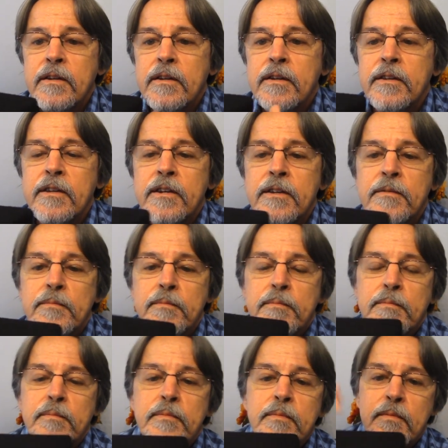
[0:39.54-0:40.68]
the
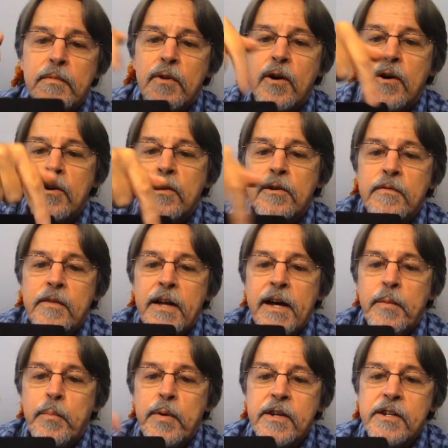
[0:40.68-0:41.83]
longer flat
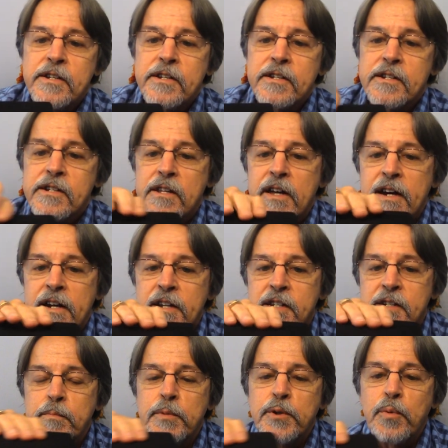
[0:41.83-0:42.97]
piece slides
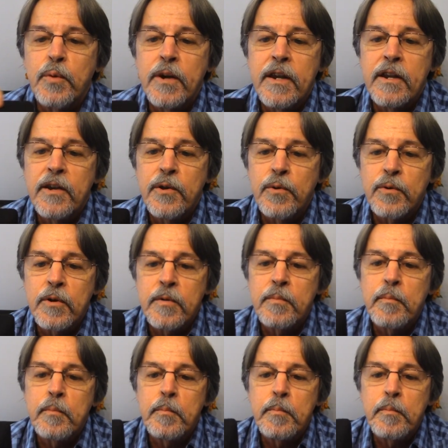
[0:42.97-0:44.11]
between your
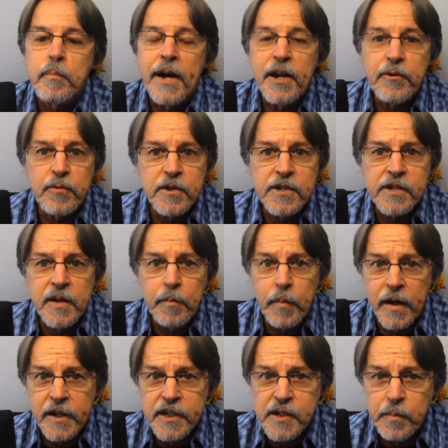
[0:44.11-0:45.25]
mattress and
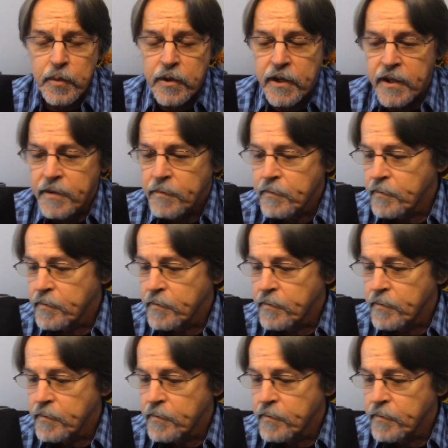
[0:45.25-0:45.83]
box spring.